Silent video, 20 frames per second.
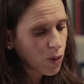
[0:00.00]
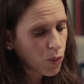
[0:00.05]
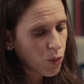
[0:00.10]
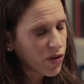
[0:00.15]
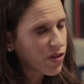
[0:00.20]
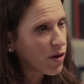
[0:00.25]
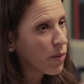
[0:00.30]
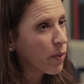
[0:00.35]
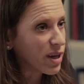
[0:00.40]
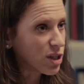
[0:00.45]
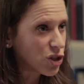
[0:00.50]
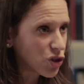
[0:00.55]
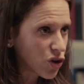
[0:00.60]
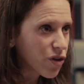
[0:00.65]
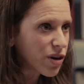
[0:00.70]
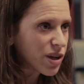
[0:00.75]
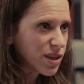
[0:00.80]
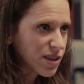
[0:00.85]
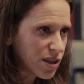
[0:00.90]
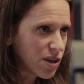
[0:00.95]
with a
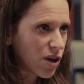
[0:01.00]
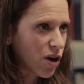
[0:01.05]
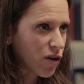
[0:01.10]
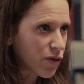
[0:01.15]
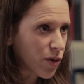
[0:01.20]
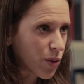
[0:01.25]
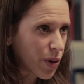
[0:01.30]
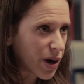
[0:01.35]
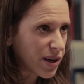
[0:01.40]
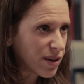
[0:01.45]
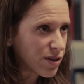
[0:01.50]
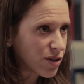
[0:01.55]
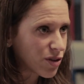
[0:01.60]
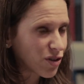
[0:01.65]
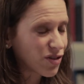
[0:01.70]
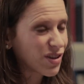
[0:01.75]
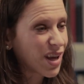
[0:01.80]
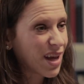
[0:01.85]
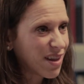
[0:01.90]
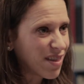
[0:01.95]
majority of
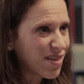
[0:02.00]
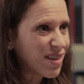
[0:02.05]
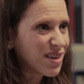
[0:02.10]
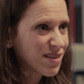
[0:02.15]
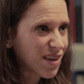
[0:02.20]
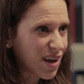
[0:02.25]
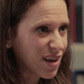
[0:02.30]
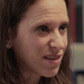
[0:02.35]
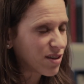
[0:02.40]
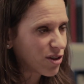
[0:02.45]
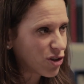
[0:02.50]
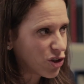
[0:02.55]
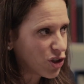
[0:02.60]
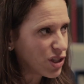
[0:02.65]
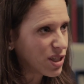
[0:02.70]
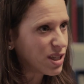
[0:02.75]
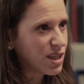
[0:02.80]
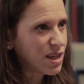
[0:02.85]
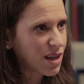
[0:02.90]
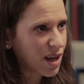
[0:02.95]
creditors, and in this case
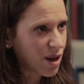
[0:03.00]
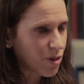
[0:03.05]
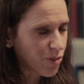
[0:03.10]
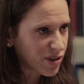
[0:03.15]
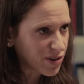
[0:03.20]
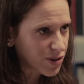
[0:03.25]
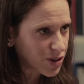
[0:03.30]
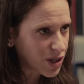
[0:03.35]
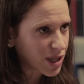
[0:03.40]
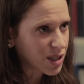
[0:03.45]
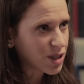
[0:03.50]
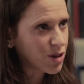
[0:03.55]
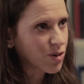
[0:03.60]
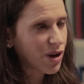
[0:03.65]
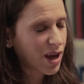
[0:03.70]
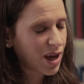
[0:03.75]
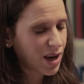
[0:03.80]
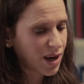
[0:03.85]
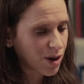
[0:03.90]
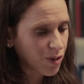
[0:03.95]
Argentina
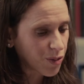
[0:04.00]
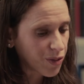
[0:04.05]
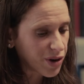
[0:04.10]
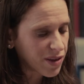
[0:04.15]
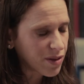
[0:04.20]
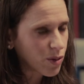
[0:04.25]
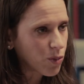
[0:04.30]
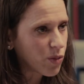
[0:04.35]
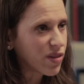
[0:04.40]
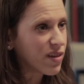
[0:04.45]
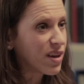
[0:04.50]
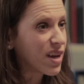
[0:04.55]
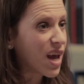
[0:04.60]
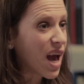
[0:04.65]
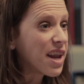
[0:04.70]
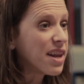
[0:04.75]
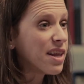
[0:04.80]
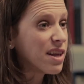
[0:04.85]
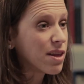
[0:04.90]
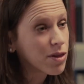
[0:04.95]
restructured and agreed with
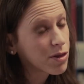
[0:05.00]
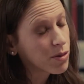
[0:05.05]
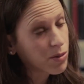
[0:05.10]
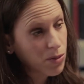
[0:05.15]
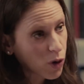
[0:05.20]
ninety,